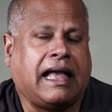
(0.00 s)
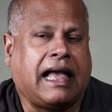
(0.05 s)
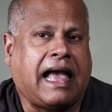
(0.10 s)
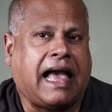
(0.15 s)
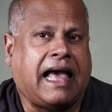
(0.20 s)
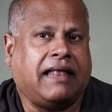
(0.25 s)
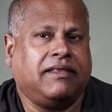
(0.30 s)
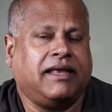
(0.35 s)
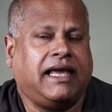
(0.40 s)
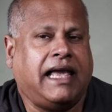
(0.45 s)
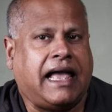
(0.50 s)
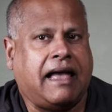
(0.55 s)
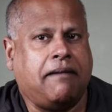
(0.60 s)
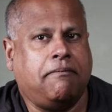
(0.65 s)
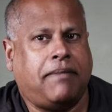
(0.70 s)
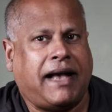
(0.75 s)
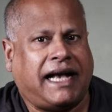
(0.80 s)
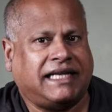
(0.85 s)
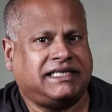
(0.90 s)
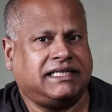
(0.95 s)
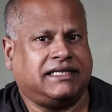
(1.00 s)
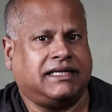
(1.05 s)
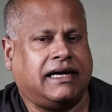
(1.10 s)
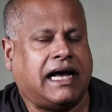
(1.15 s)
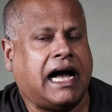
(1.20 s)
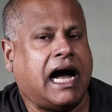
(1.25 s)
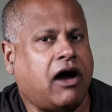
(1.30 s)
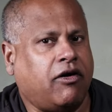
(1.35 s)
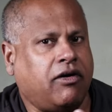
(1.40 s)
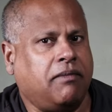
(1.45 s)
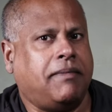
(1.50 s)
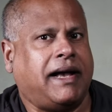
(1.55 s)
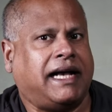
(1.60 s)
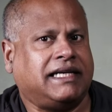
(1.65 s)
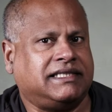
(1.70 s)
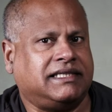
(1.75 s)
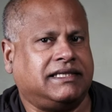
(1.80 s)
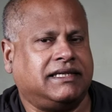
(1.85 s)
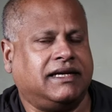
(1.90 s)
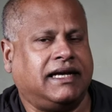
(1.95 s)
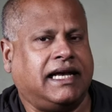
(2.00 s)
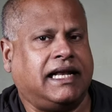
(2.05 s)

And the ambassador, our ambassador